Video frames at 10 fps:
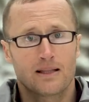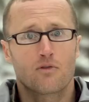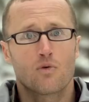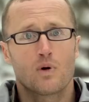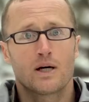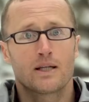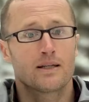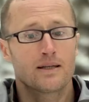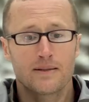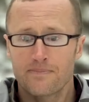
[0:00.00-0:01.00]
level
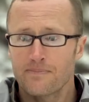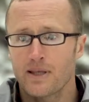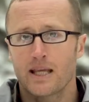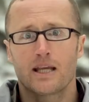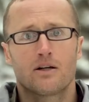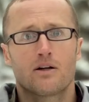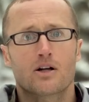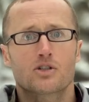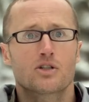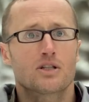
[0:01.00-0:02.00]
one,
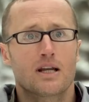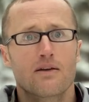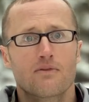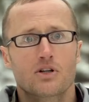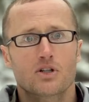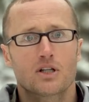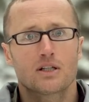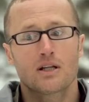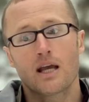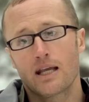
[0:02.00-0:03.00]
introduction to night
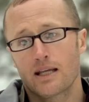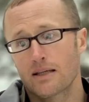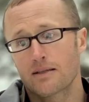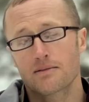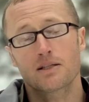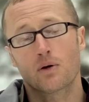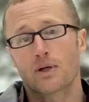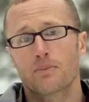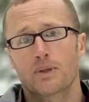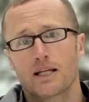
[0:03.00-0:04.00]
vision, and they'll
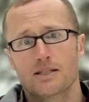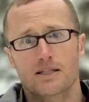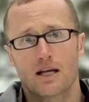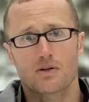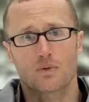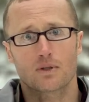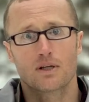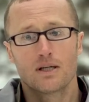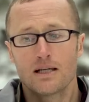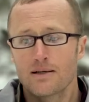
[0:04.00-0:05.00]
end up getting
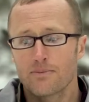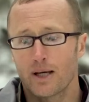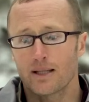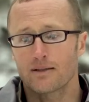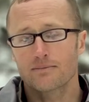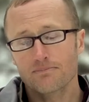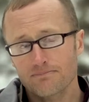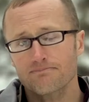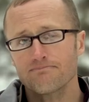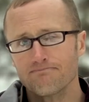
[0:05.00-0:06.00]
scheduled. But
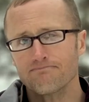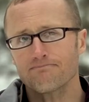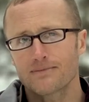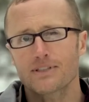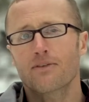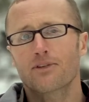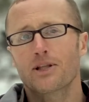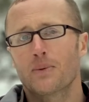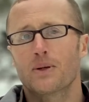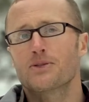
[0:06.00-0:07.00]

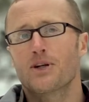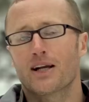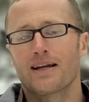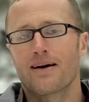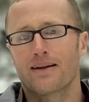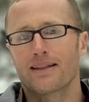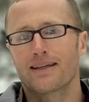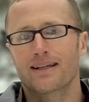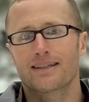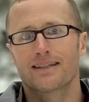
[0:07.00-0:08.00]
definitely worth checking out, I
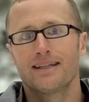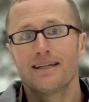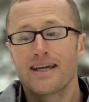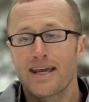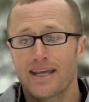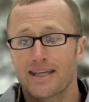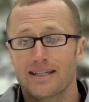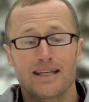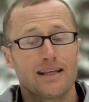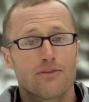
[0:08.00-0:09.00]
think.
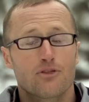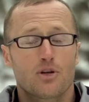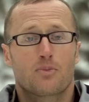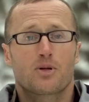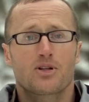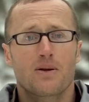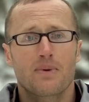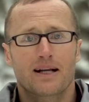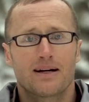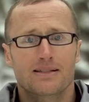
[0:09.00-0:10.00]
And if you appreciate
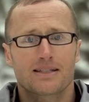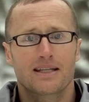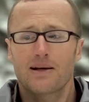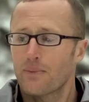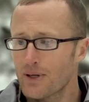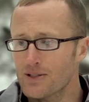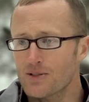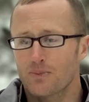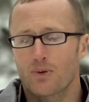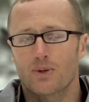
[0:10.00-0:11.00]
my content and want to
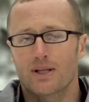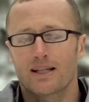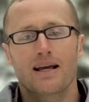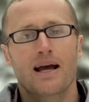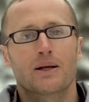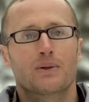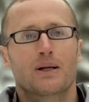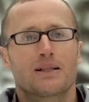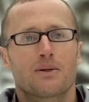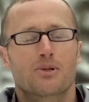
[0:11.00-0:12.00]
support it, I
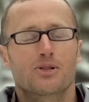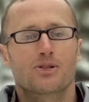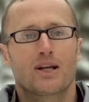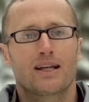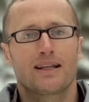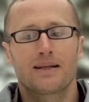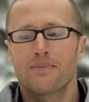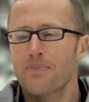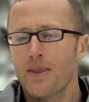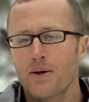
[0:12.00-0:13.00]
greatly appreciate it.
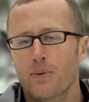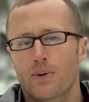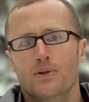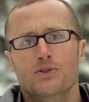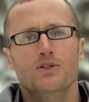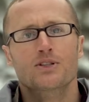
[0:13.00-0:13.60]
Whether it's